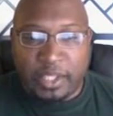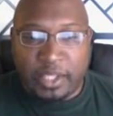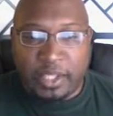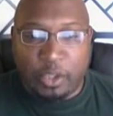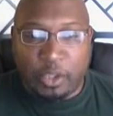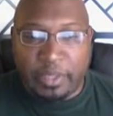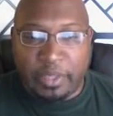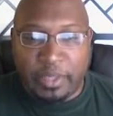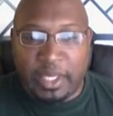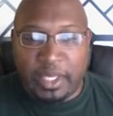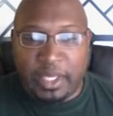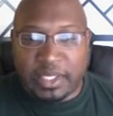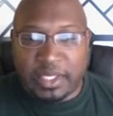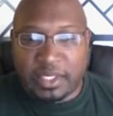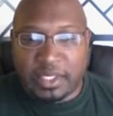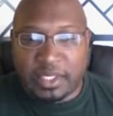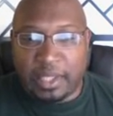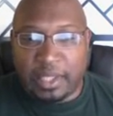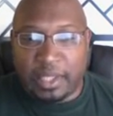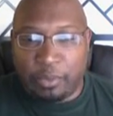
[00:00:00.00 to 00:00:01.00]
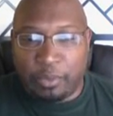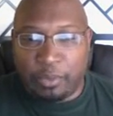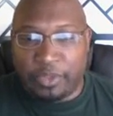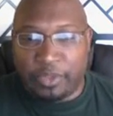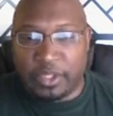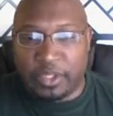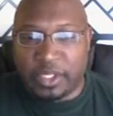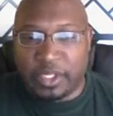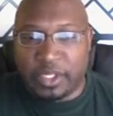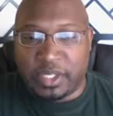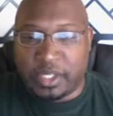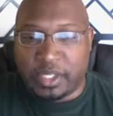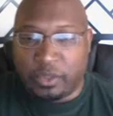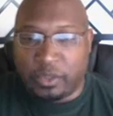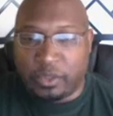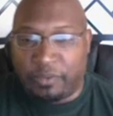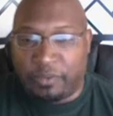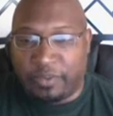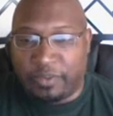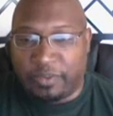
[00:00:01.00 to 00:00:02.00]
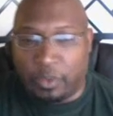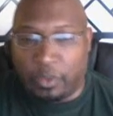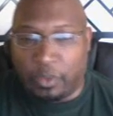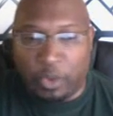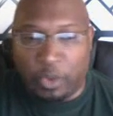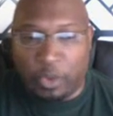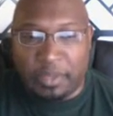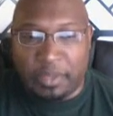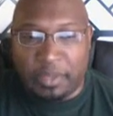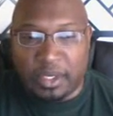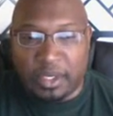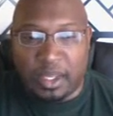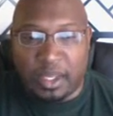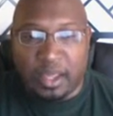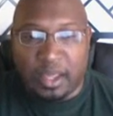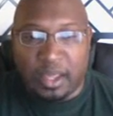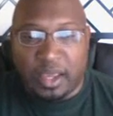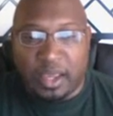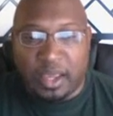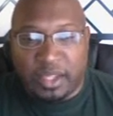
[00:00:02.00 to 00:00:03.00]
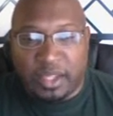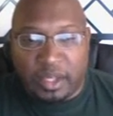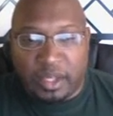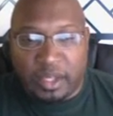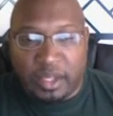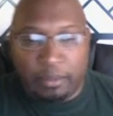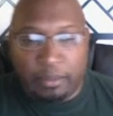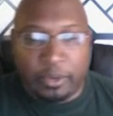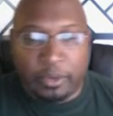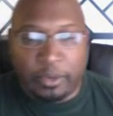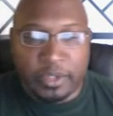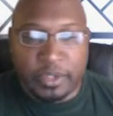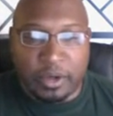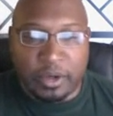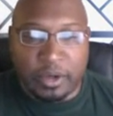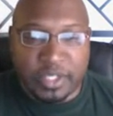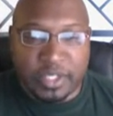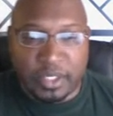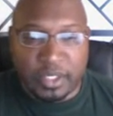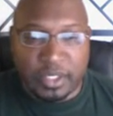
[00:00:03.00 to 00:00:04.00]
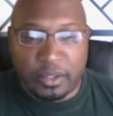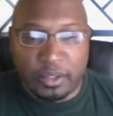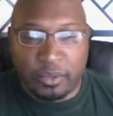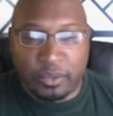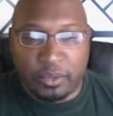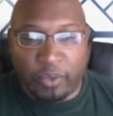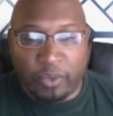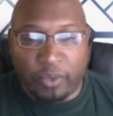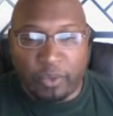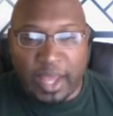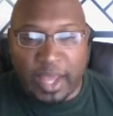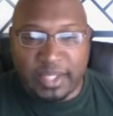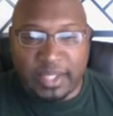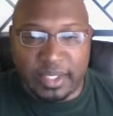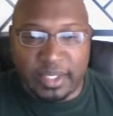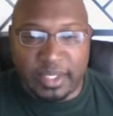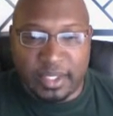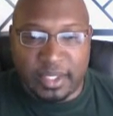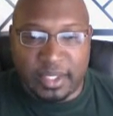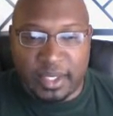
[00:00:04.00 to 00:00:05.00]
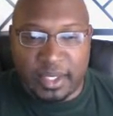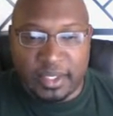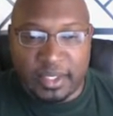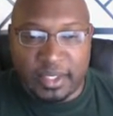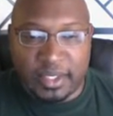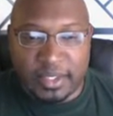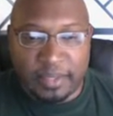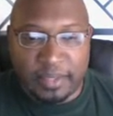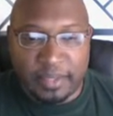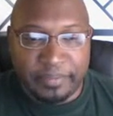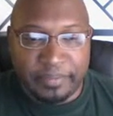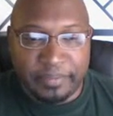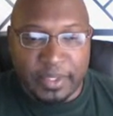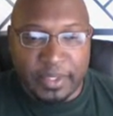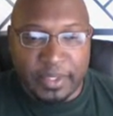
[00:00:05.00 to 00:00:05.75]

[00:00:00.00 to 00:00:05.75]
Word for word: He told me he has slept with 650 women, and the numbers are still rising, cuz.